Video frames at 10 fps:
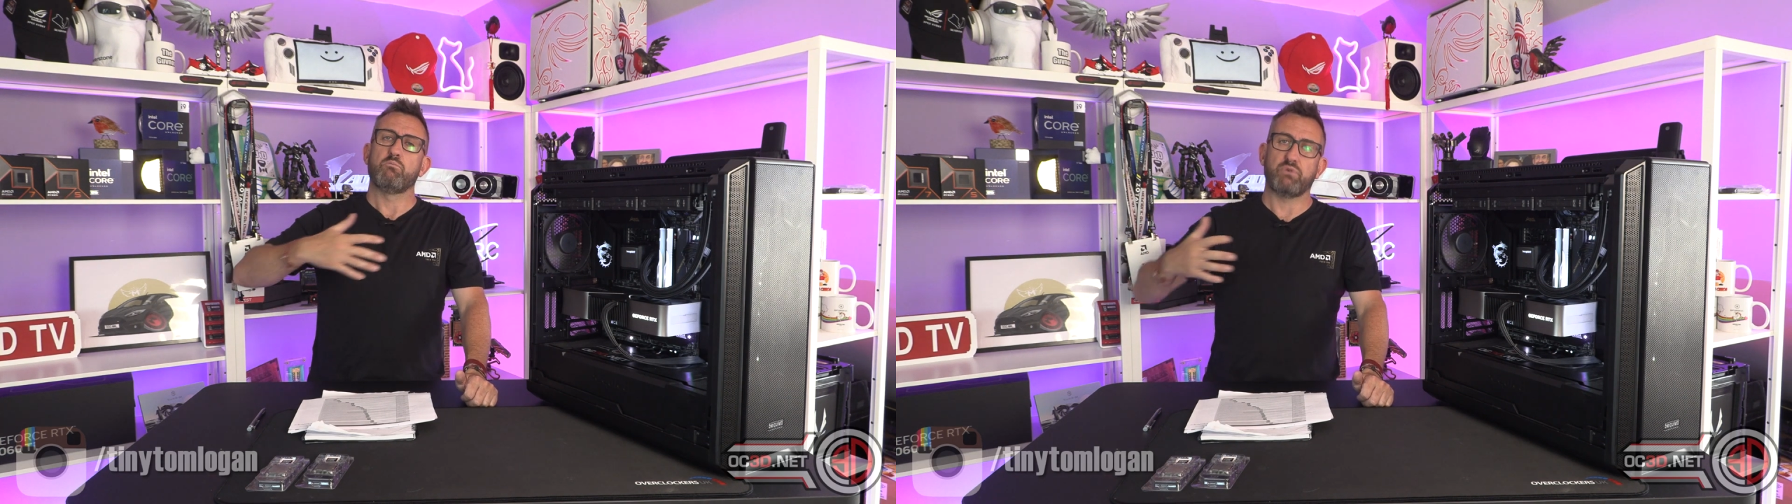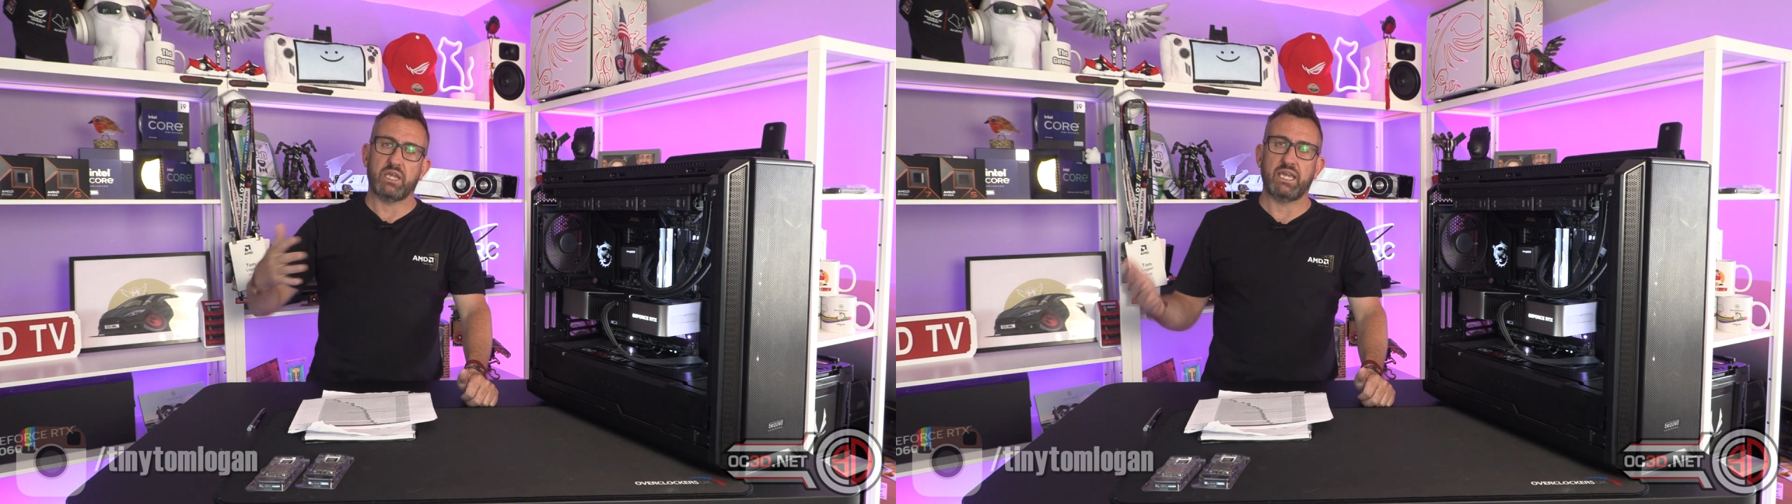
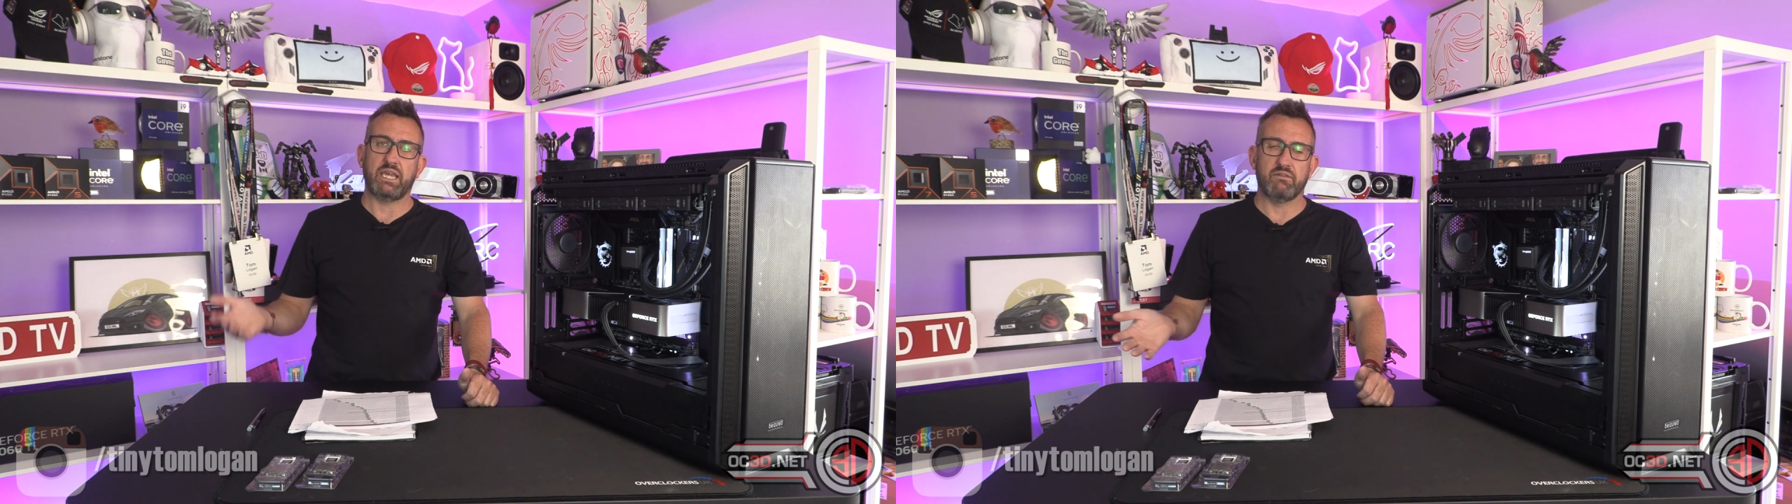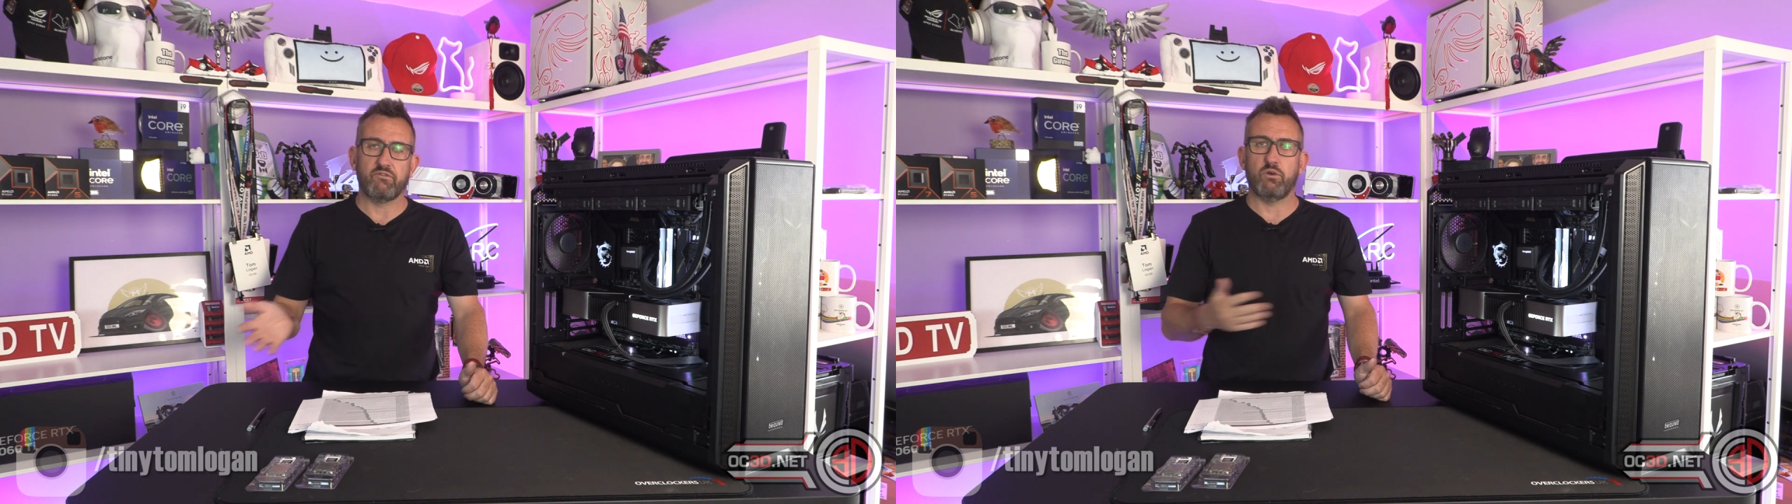bringing
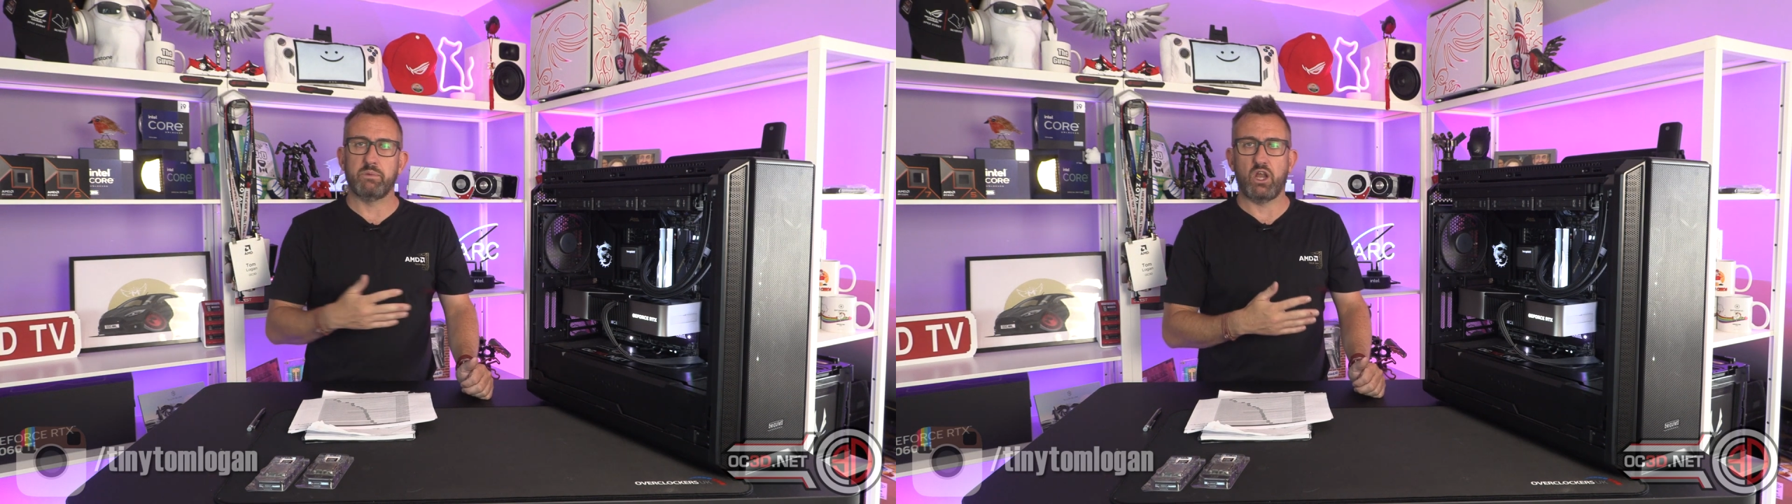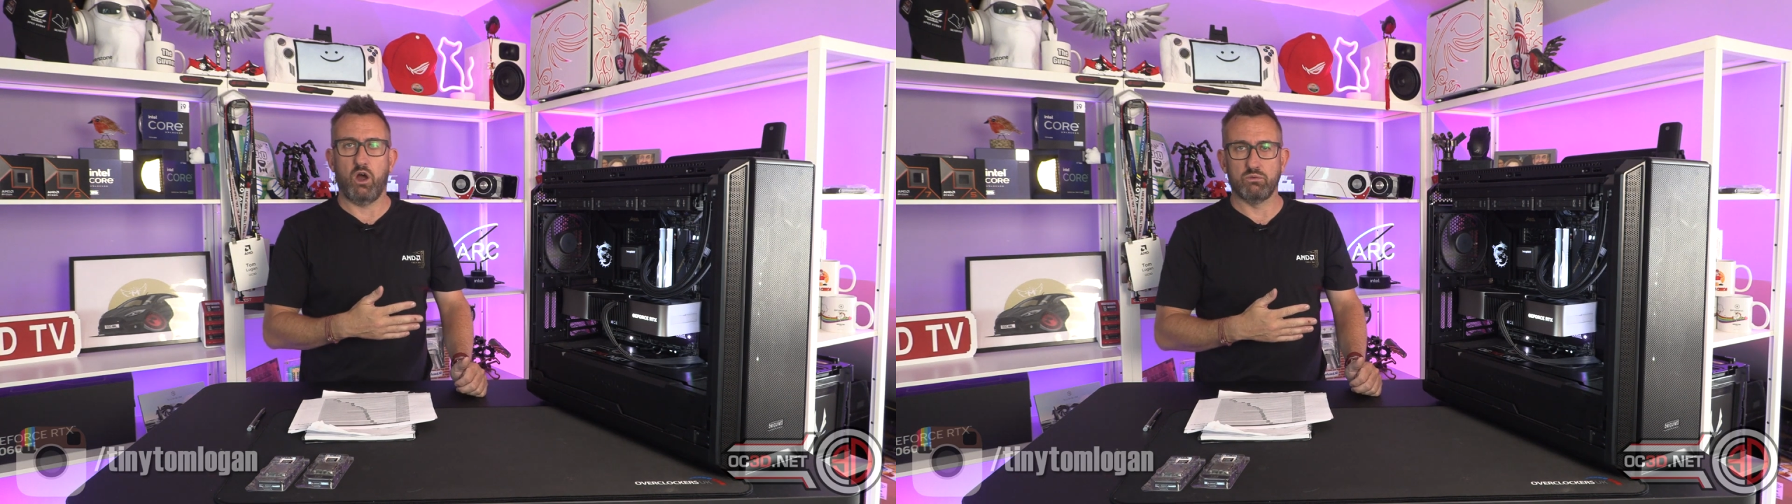in from
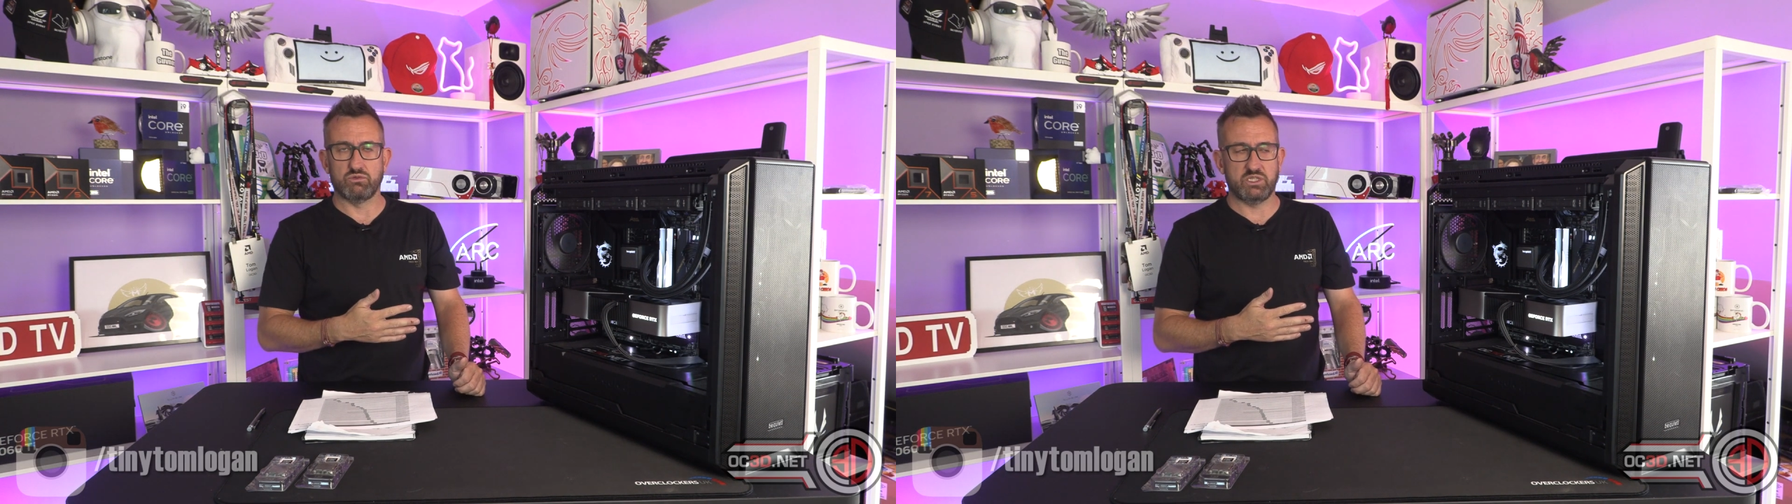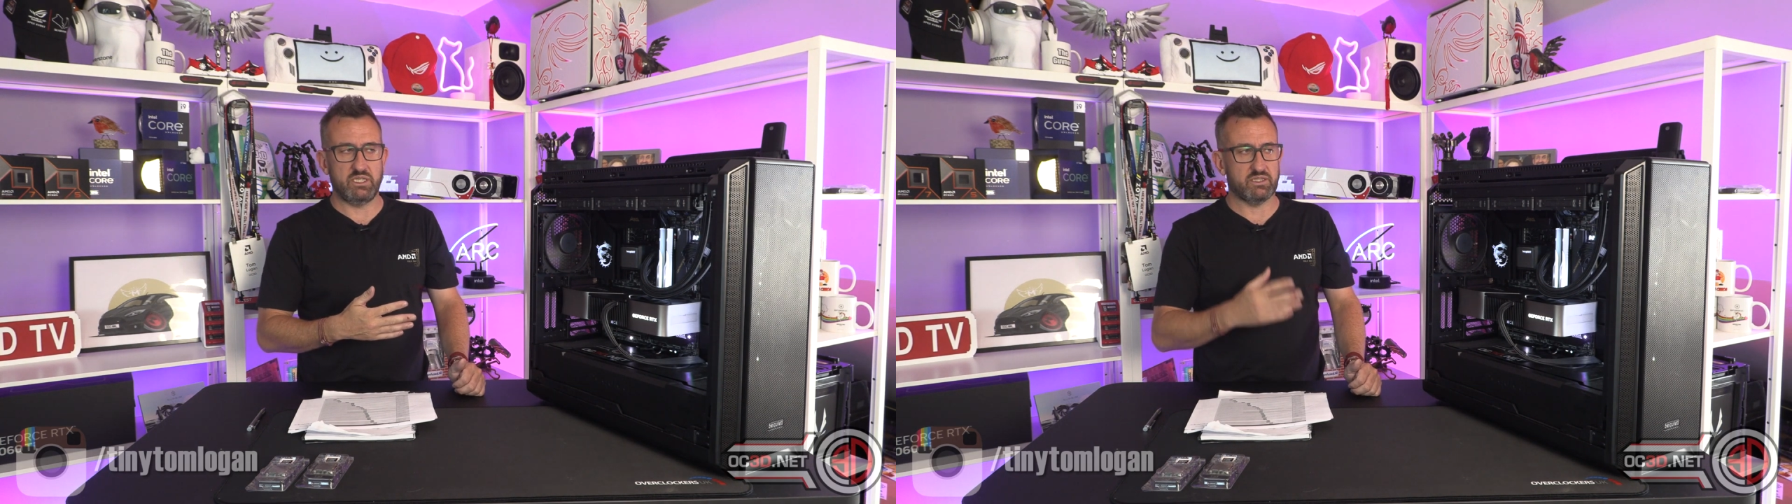an
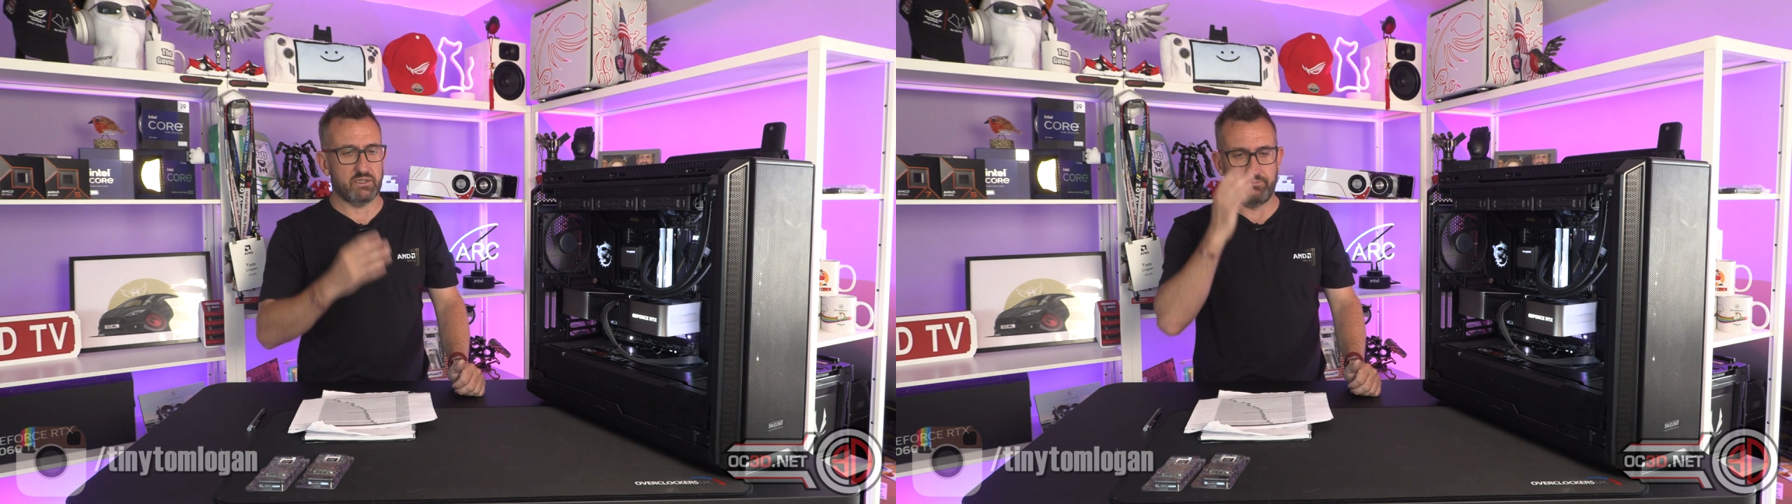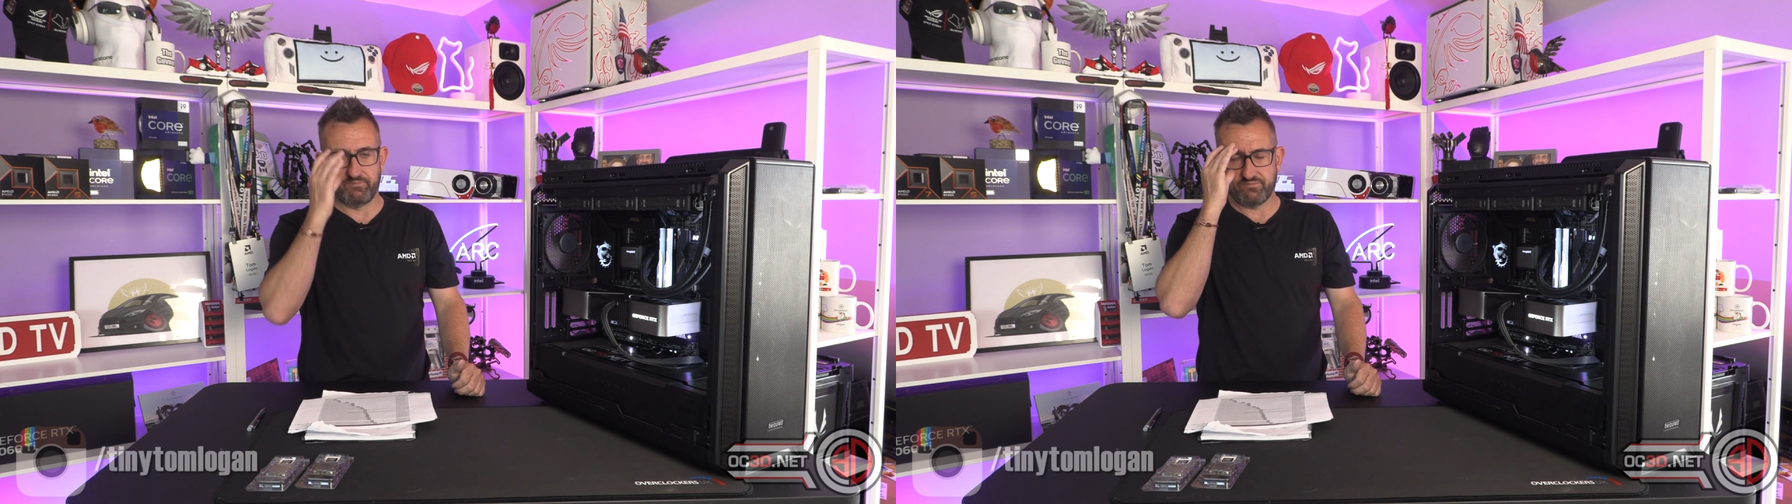old
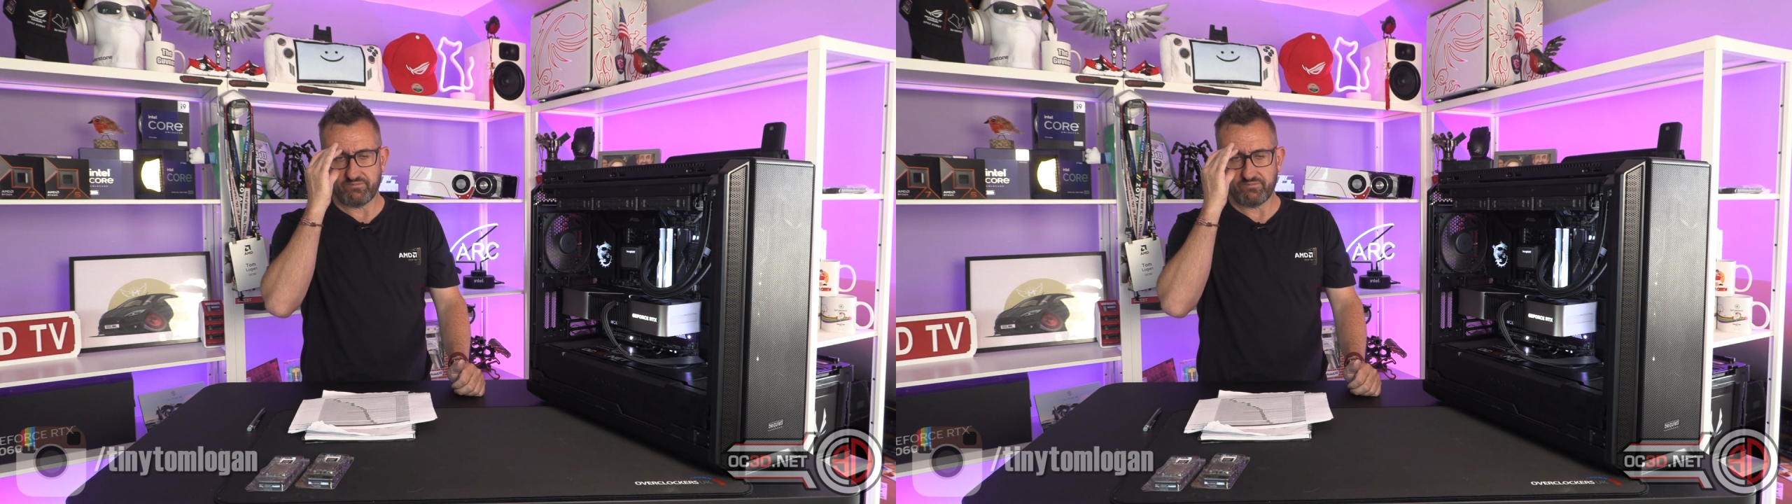system.